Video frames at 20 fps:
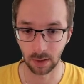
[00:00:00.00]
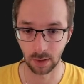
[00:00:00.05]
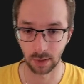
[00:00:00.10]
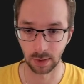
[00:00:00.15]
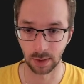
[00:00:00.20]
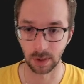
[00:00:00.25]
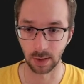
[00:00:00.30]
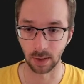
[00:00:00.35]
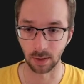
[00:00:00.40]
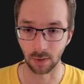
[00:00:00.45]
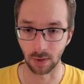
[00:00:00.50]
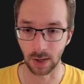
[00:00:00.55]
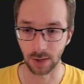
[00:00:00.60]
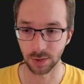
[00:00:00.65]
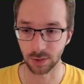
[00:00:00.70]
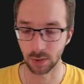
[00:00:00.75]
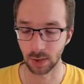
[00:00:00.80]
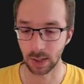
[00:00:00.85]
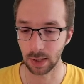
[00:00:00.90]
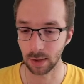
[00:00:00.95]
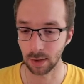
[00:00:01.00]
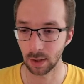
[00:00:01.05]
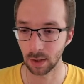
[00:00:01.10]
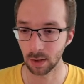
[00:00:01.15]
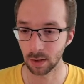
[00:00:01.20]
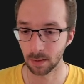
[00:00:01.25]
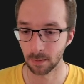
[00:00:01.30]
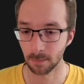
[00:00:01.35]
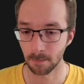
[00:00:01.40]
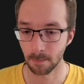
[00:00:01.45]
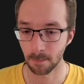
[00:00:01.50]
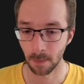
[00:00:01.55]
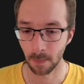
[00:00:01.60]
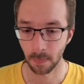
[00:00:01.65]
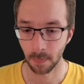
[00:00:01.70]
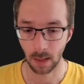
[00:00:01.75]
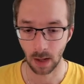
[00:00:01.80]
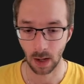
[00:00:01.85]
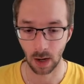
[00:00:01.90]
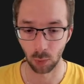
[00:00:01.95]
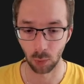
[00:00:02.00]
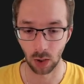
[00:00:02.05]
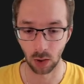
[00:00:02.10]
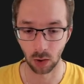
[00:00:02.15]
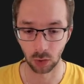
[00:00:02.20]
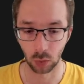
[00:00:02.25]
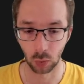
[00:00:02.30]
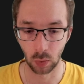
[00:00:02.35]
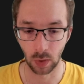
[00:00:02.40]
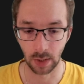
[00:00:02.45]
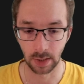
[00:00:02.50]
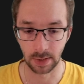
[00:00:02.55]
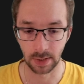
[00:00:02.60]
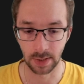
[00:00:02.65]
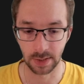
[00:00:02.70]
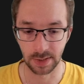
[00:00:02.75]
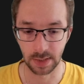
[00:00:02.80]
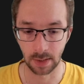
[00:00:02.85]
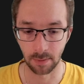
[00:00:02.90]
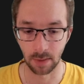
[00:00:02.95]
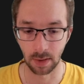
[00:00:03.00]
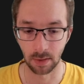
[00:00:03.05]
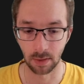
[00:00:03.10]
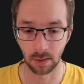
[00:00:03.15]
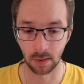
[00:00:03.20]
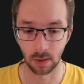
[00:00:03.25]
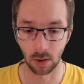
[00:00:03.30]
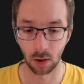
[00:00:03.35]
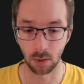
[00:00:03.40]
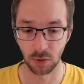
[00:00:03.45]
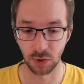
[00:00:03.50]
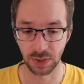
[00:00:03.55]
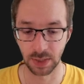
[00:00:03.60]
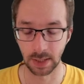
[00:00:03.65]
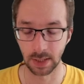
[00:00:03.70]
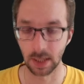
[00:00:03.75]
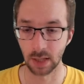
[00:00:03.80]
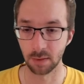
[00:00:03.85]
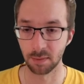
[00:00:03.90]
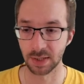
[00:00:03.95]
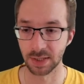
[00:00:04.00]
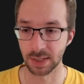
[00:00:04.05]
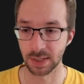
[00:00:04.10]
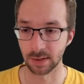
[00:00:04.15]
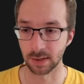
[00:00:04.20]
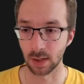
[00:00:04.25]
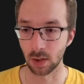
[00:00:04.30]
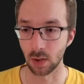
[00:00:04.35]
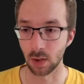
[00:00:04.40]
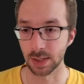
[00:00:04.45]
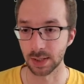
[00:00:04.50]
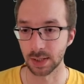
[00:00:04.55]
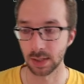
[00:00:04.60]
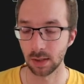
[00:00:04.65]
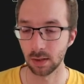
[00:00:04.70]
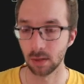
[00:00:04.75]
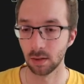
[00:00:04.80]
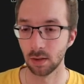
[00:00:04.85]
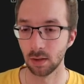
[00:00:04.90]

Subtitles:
It didn't crash or anything, and we got to 87, almost 88% accuracy.